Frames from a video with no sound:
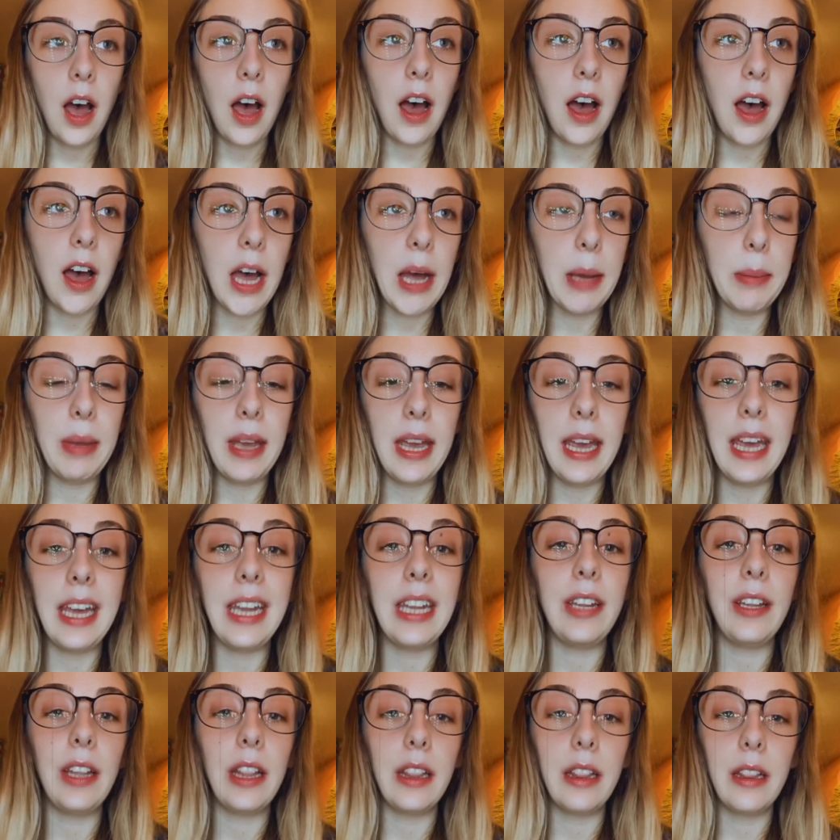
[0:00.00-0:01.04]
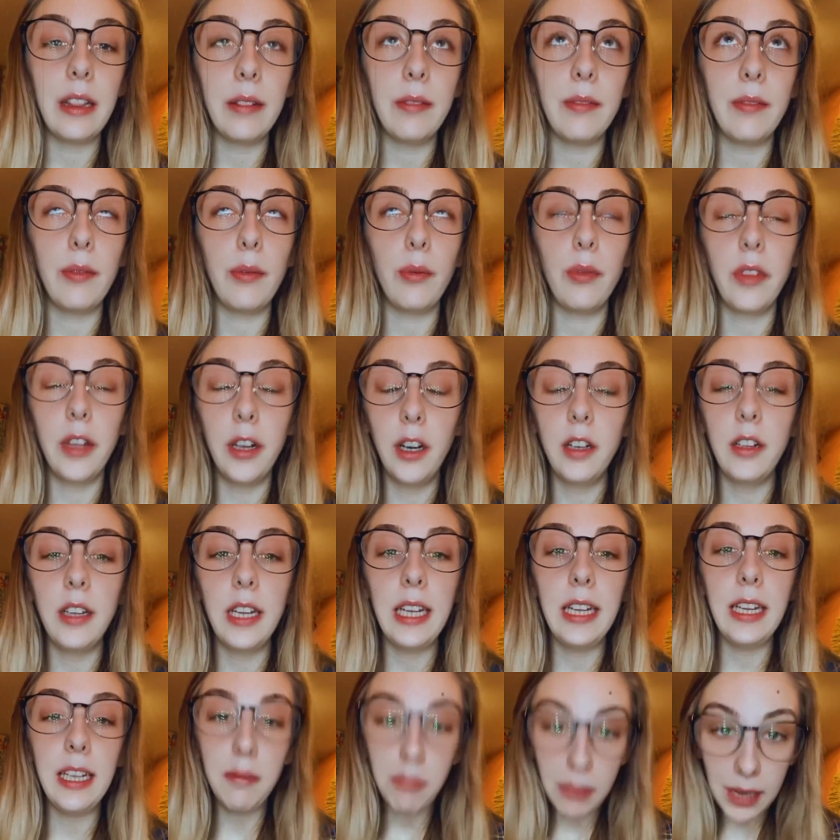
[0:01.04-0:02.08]
And
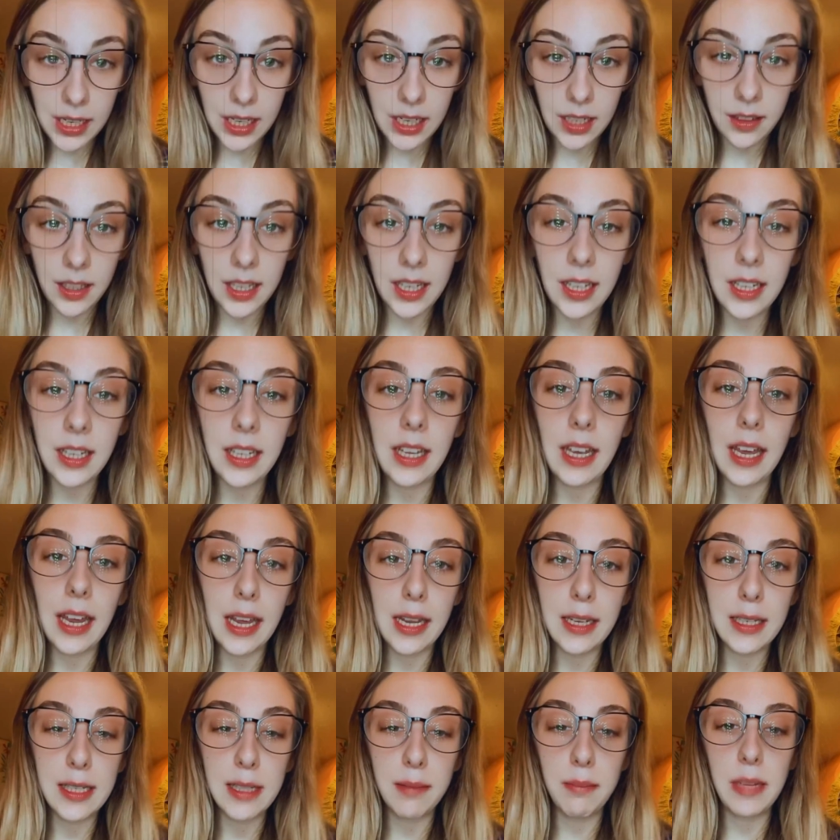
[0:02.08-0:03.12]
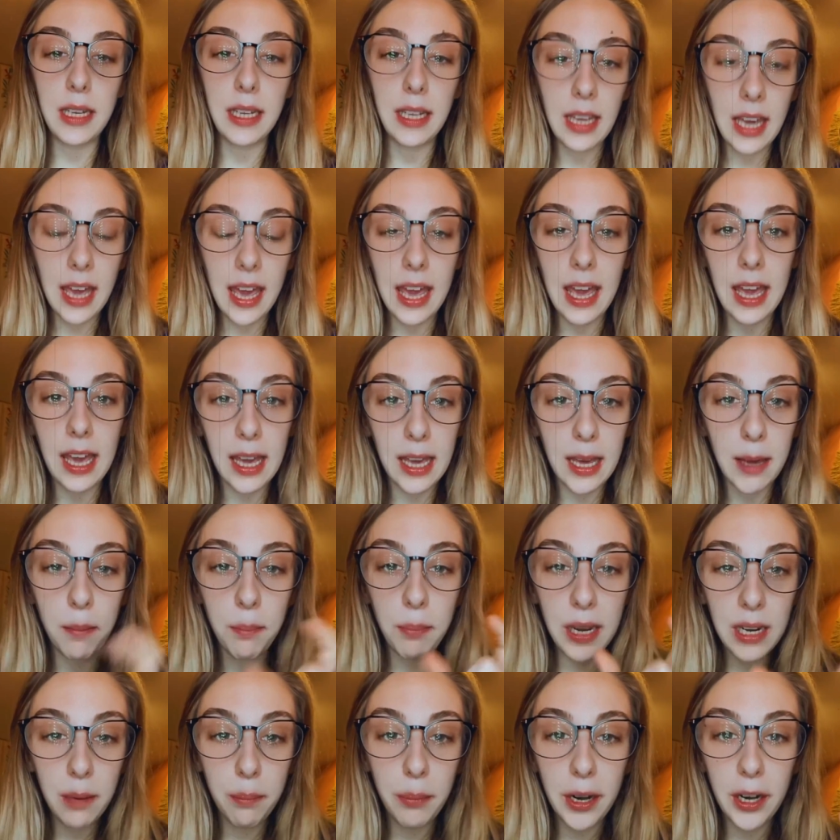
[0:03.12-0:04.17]
literally immediately he hands me a
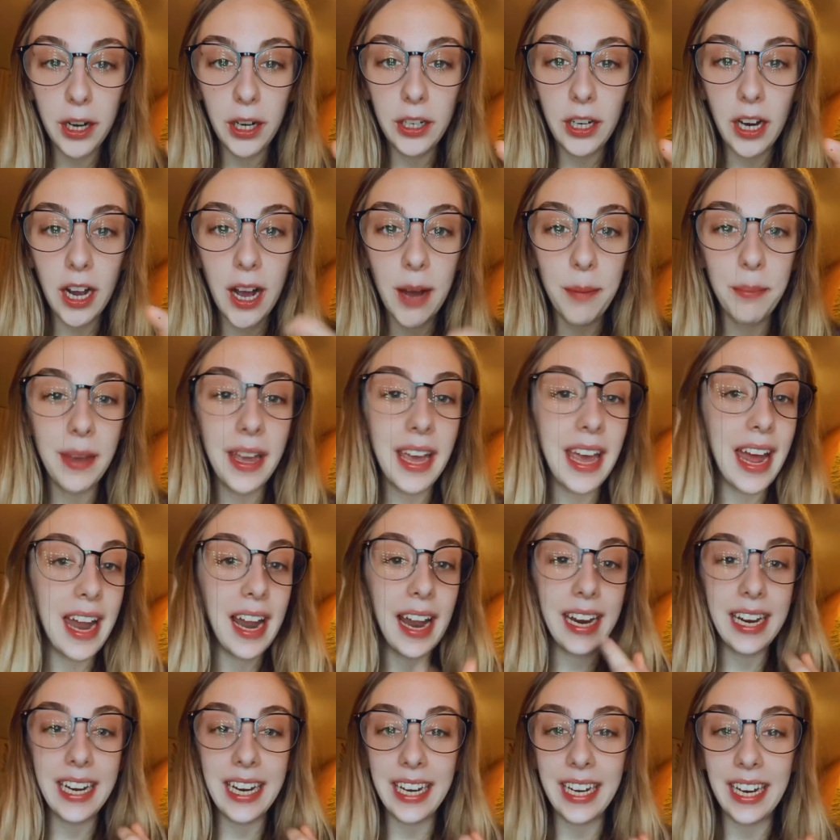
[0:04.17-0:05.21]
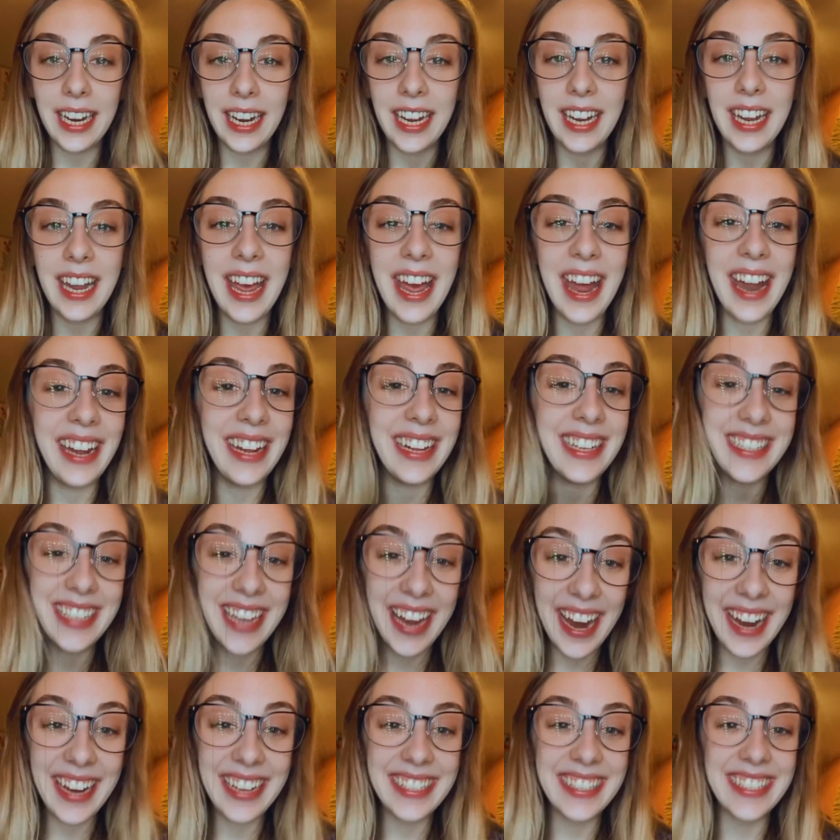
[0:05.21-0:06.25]
peanut butter cup and I eat it and it
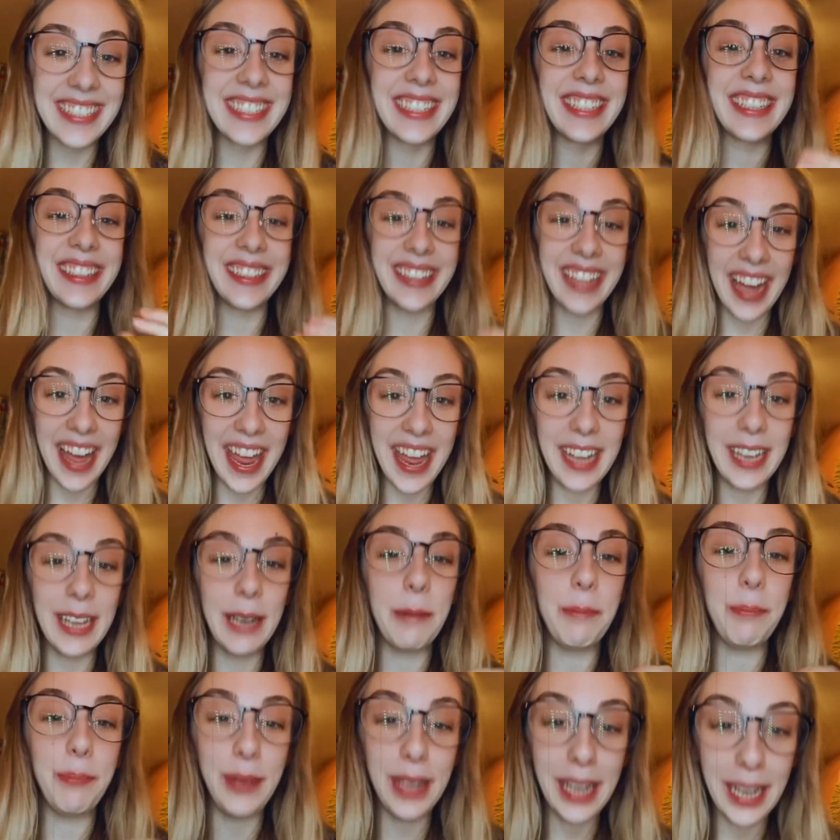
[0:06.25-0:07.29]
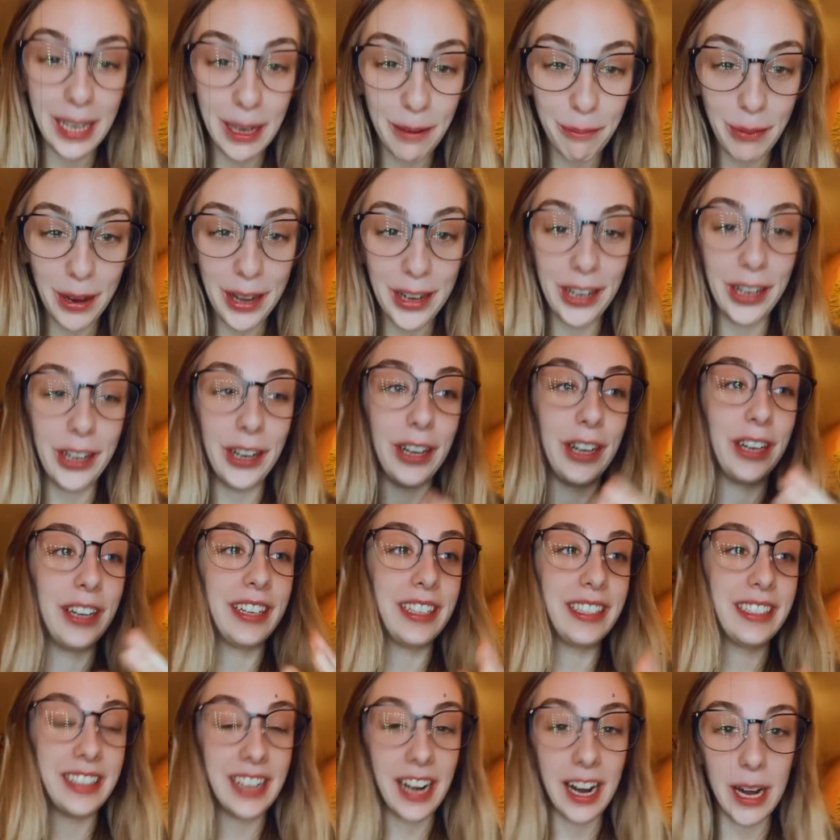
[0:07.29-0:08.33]
tastes like peanut butter
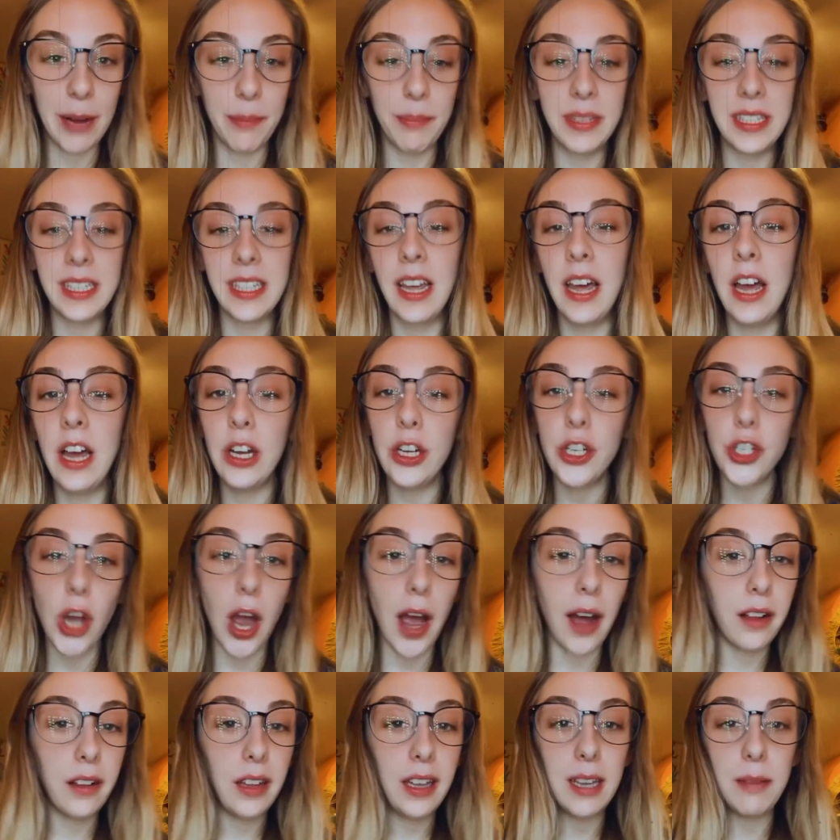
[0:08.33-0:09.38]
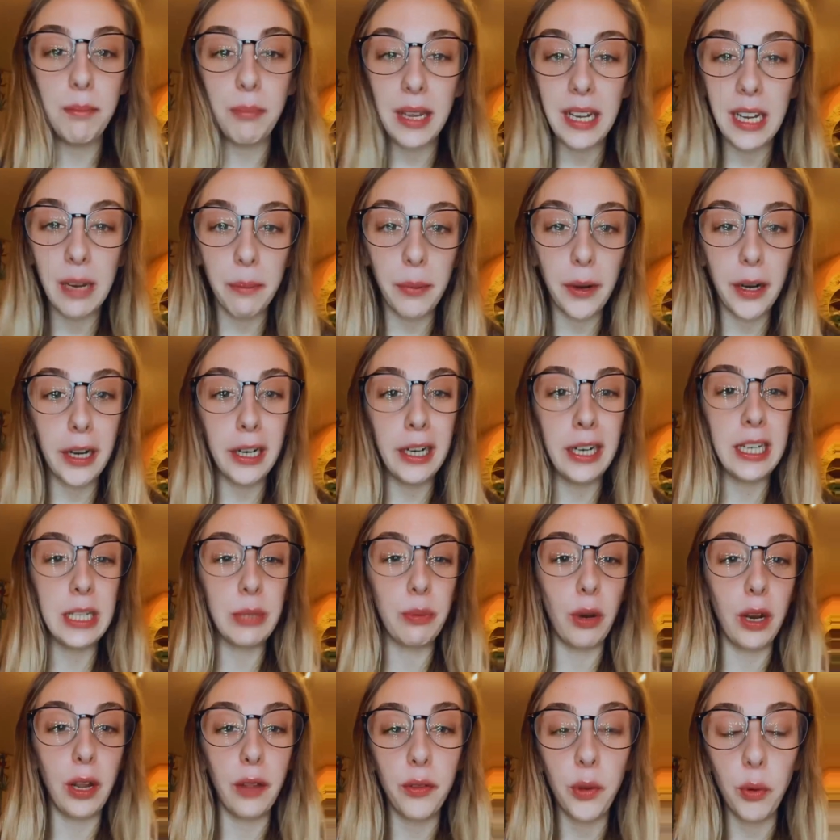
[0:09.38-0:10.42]
cups. Chocolate and peanut butter
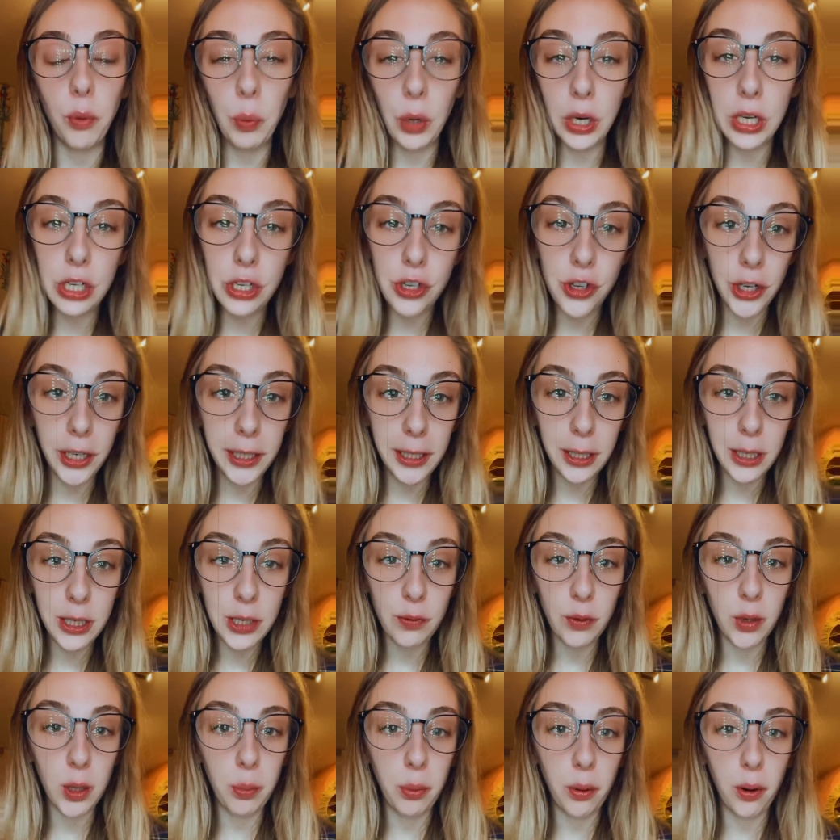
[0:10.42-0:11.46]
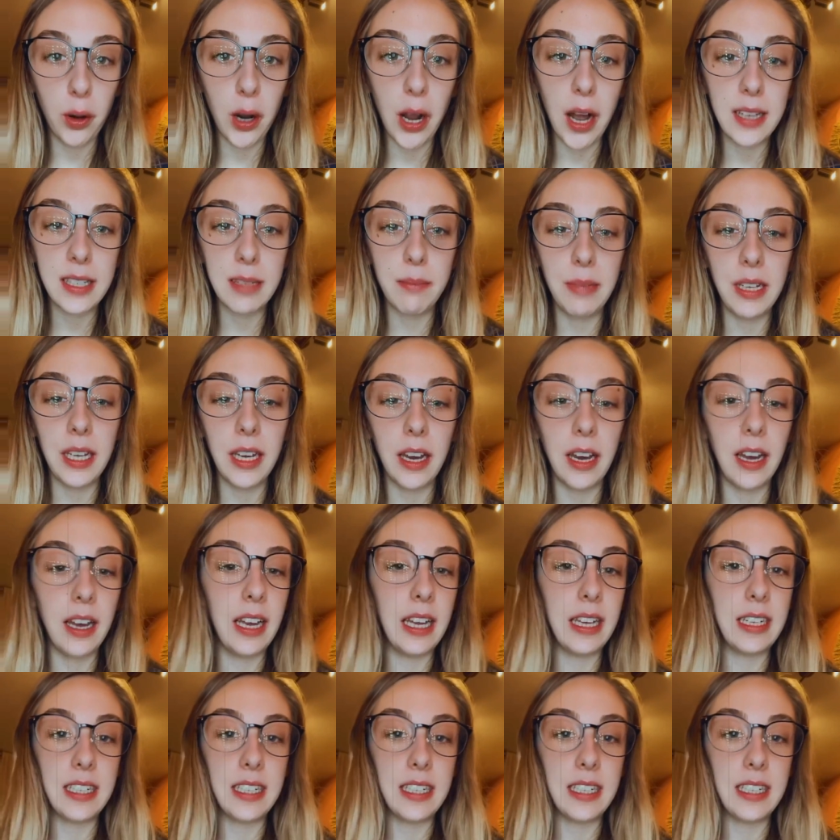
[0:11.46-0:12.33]
is one of the worst triggers for parosmia.